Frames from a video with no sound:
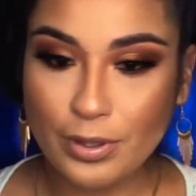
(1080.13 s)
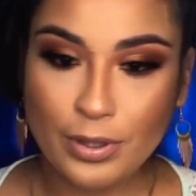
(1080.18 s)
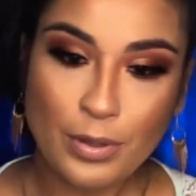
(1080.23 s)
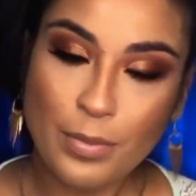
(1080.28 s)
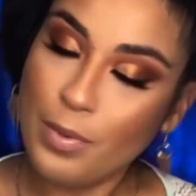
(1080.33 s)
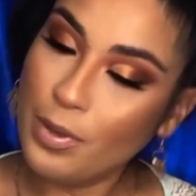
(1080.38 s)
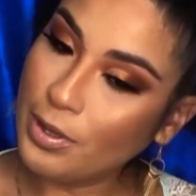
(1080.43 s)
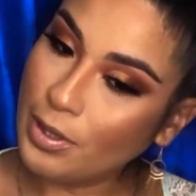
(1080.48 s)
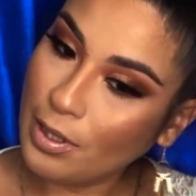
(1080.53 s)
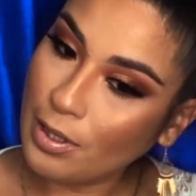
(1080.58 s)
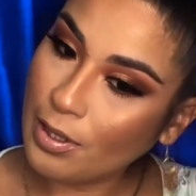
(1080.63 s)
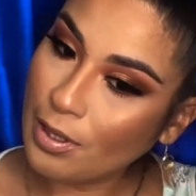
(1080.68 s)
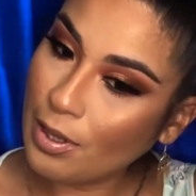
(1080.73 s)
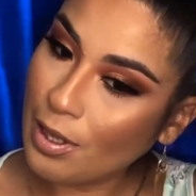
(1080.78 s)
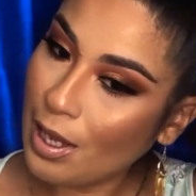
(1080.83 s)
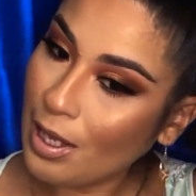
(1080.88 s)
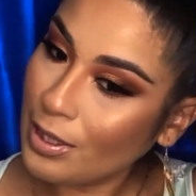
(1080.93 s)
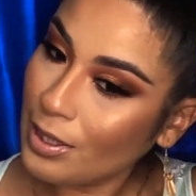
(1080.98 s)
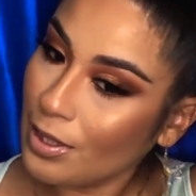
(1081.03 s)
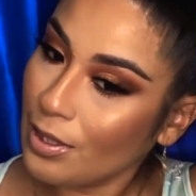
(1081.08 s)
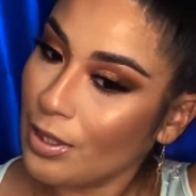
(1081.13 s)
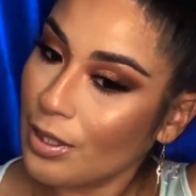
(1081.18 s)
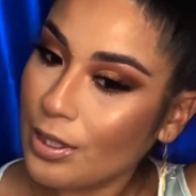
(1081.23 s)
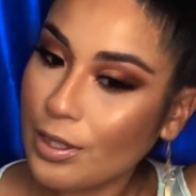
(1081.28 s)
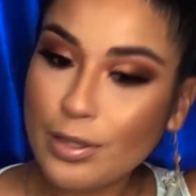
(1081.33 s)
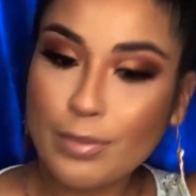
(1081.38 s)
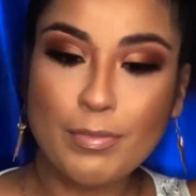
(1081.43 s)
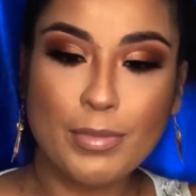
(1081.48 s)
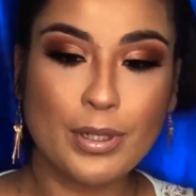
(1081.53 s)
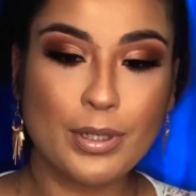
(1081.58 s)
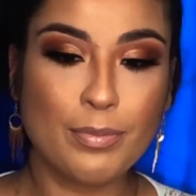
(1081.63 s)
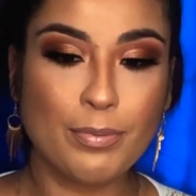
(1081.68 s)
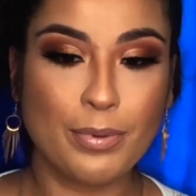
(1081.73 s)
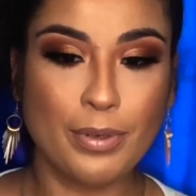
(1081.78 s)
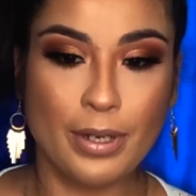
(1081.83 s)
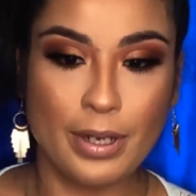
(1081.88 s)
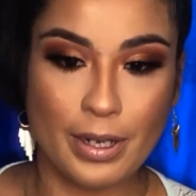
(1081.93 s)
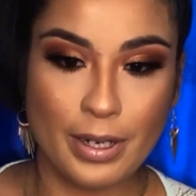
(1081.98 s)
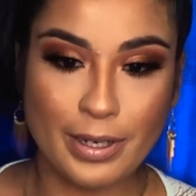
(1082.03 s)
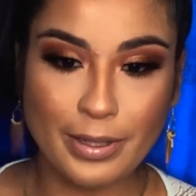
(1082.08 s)
See, with the gloss it looks much
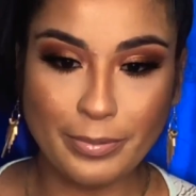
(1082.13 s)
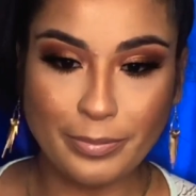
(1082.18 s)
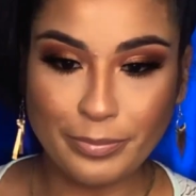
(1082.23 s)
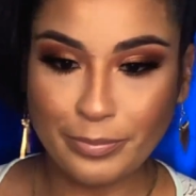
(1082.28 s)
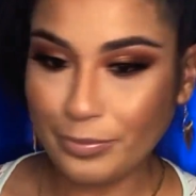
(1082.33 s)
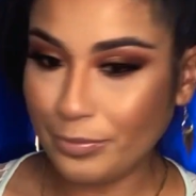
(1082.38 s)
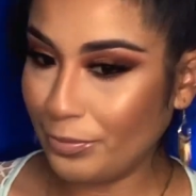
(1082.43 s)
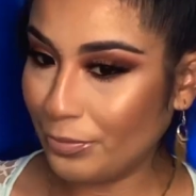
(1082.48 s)
prettier.